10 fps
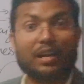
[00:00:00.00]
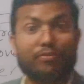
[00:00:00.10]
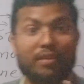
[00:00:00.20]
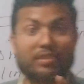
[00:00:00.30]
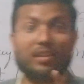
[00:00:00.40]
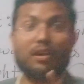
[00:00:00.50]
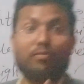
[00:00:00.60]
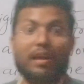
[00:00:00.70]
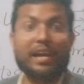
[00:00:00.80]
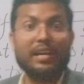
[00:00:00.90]
Reflection
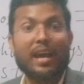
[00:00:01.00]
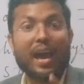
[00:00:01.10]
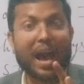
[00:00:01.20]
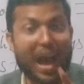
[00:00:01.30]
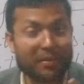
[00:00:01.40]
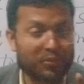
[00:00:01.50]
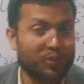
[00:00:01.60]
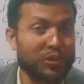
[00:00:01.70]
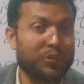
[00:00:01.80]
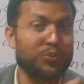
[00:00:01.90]
of light helps
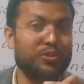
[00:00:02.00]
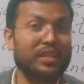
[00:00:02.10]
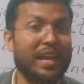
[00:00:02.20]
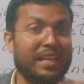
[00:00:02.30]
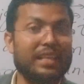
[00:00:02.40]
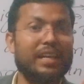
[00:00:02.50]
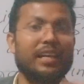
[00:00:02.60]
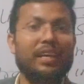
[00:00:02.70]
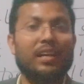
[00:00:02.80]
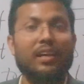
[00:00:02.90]
to you to see
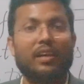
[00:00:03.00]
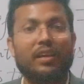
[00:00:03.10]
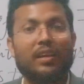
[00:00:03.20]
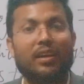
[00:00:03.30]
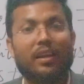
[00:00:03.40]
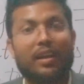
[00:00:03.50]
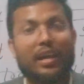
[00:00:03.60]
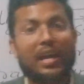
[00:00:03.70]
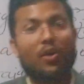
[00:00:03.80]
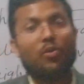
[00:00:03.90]
anything
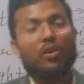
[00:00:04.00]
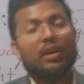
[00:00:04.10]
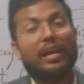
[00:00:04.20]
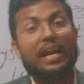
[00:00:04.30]
around